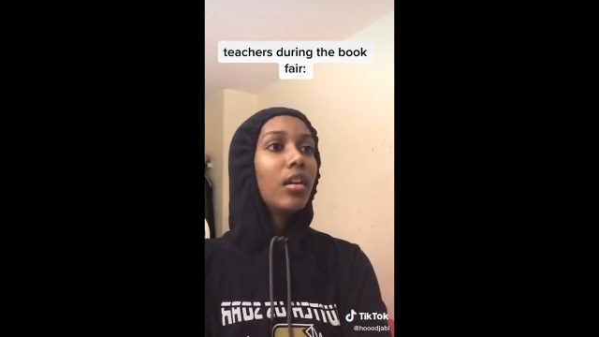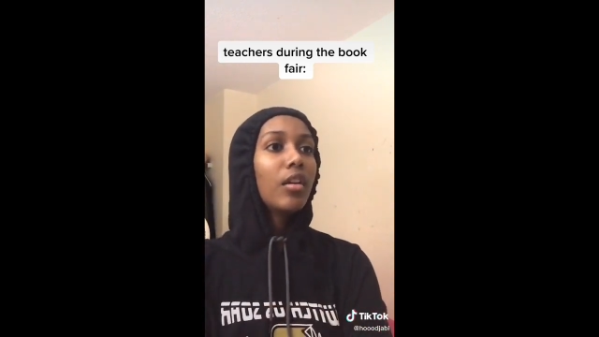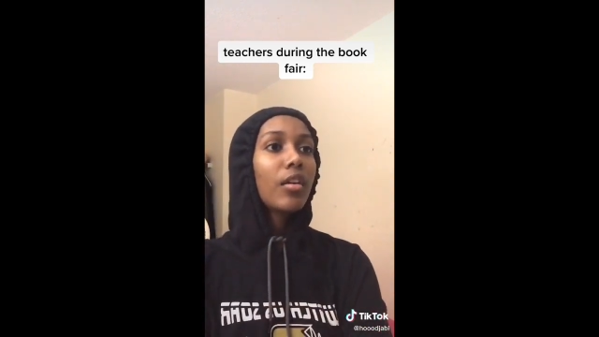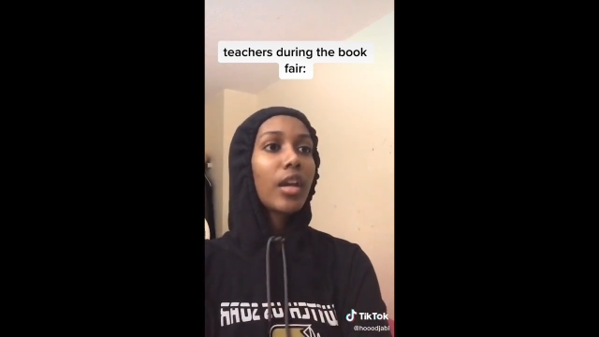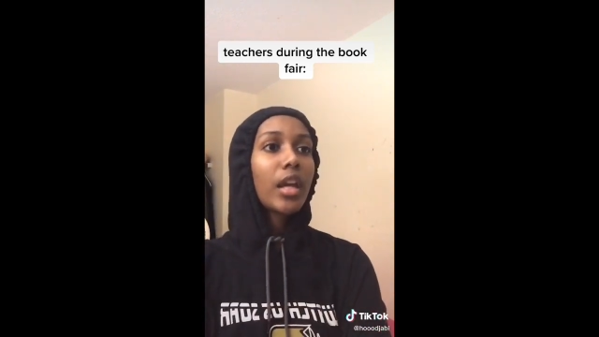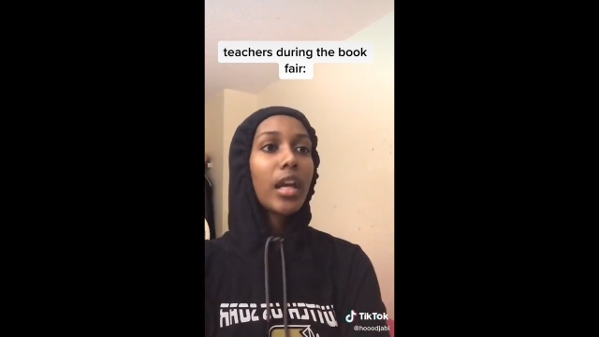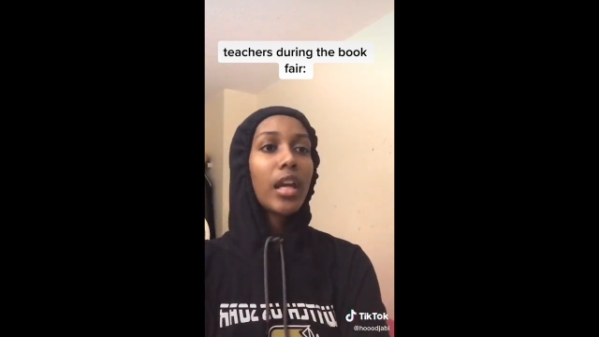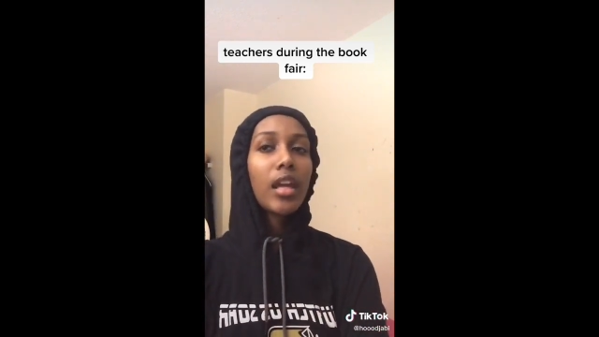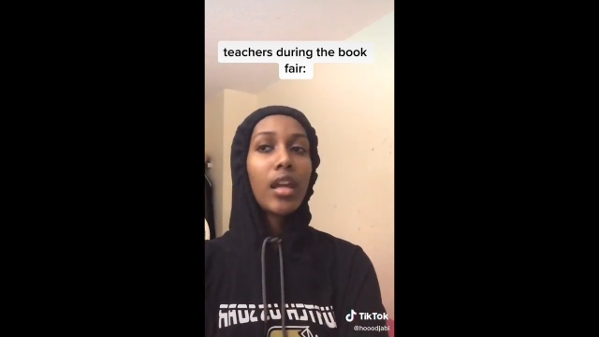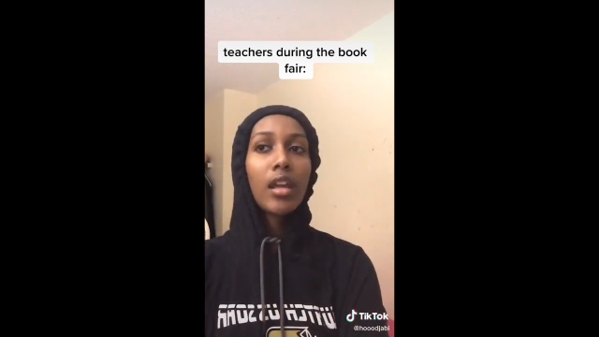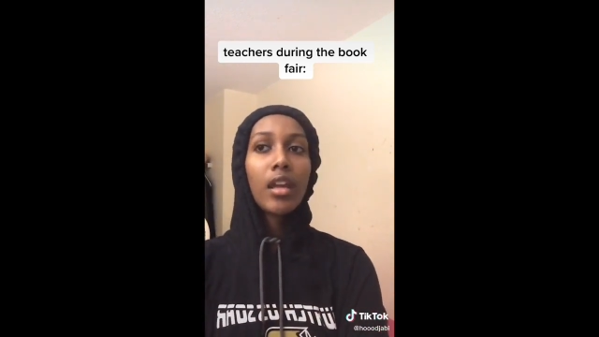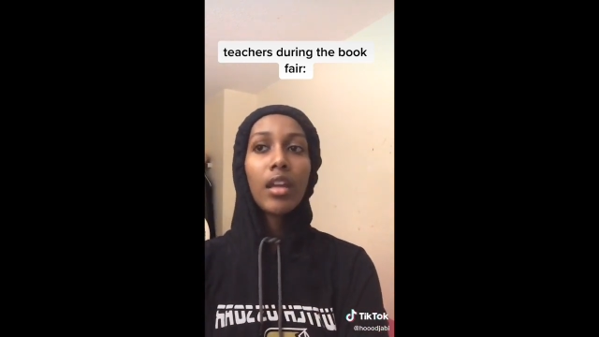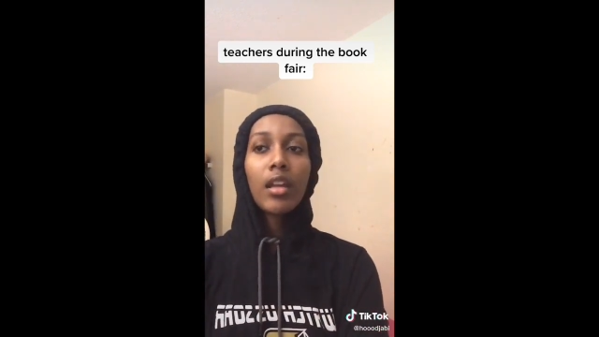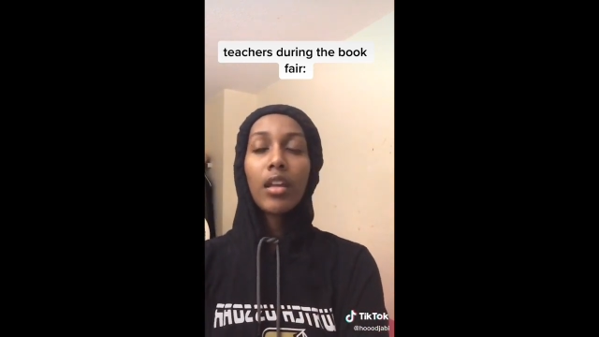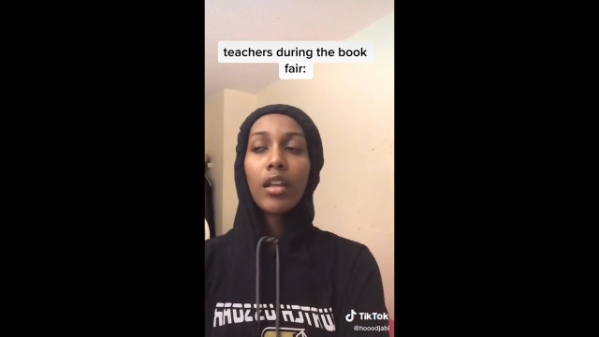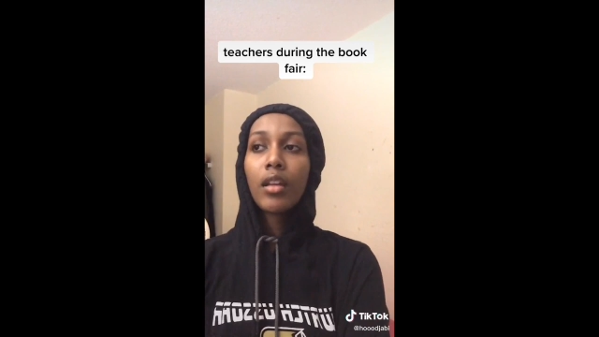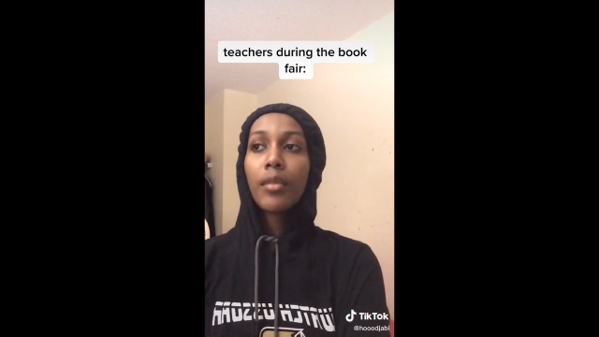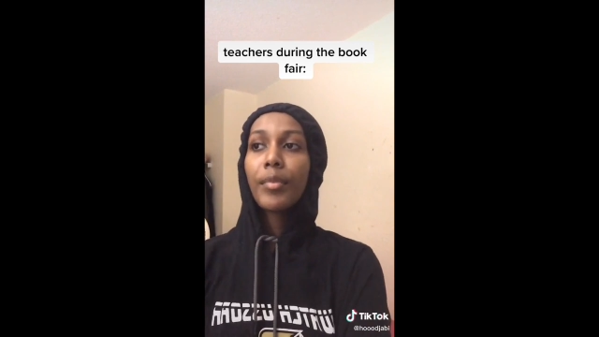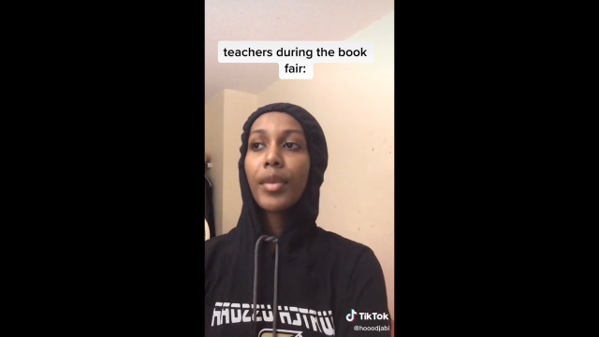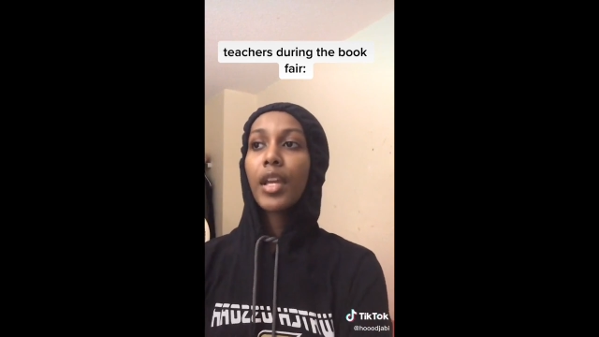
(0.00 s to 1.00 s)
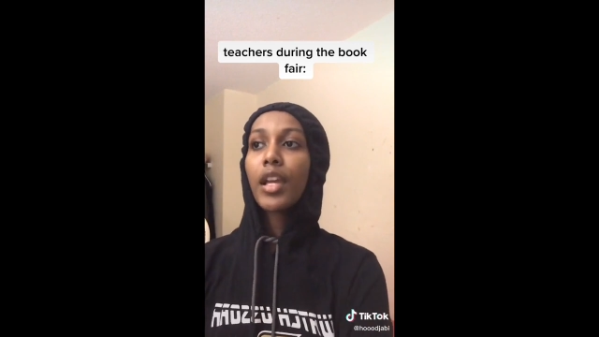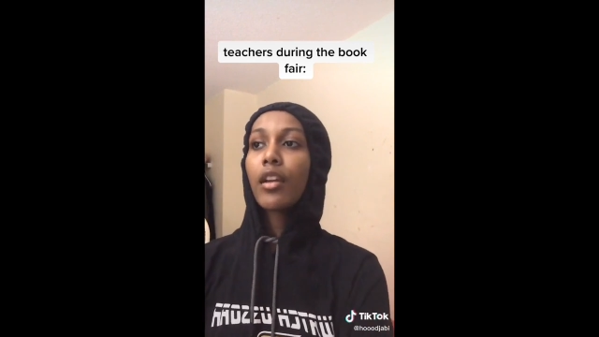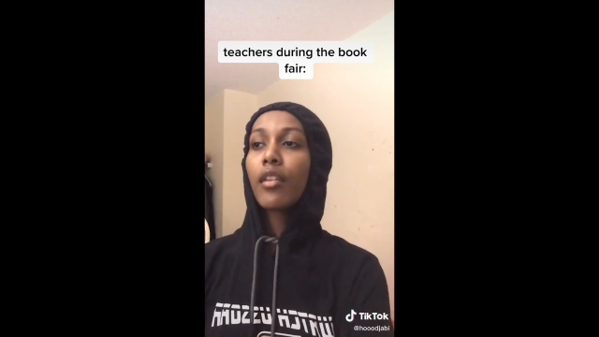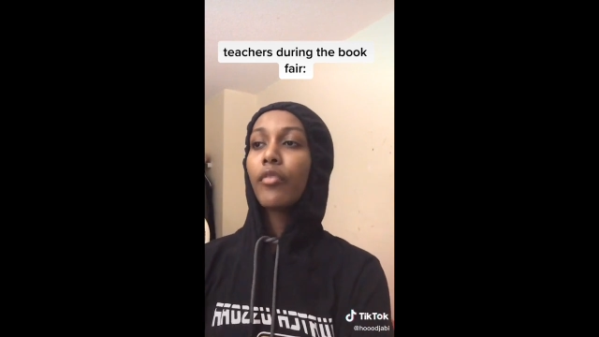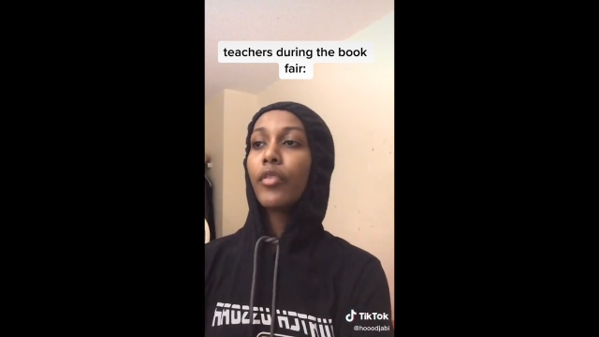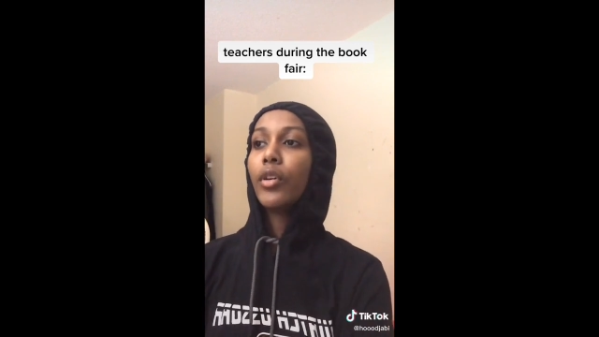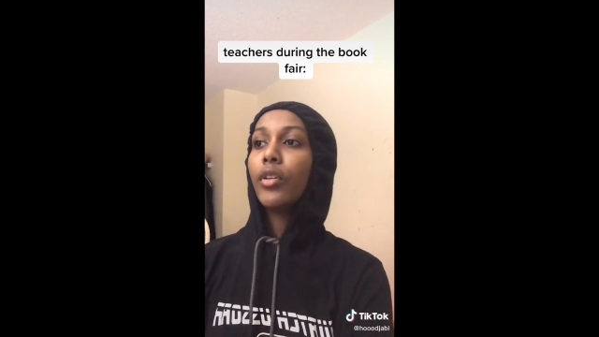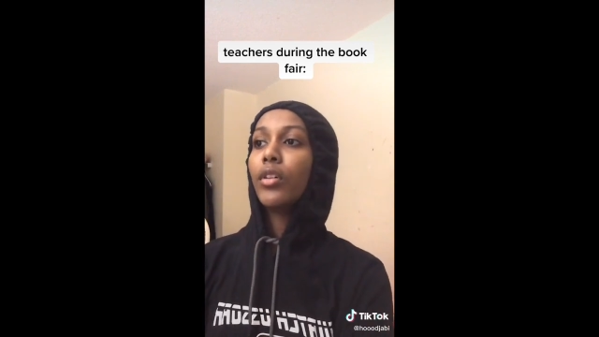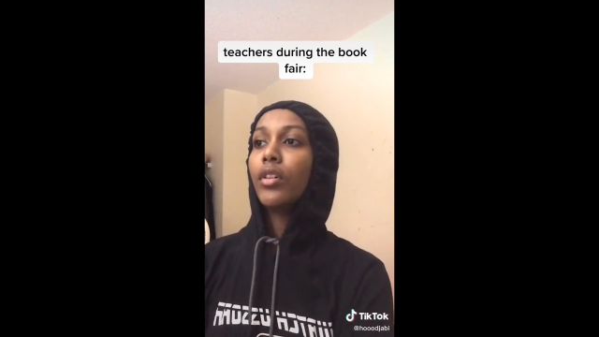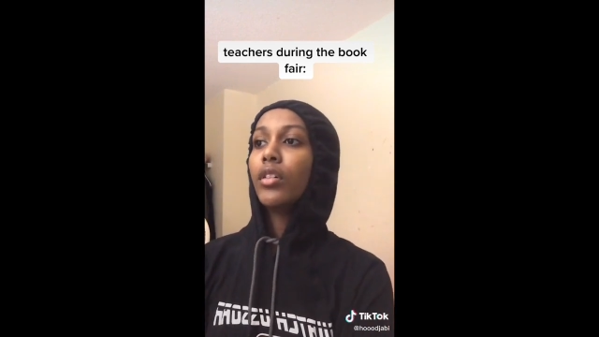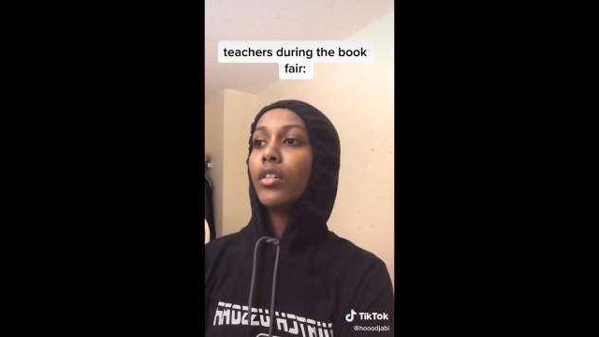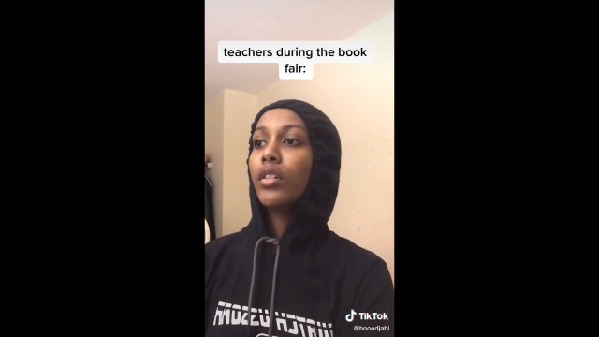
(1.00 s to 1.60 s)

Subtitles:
Okay? Be careful.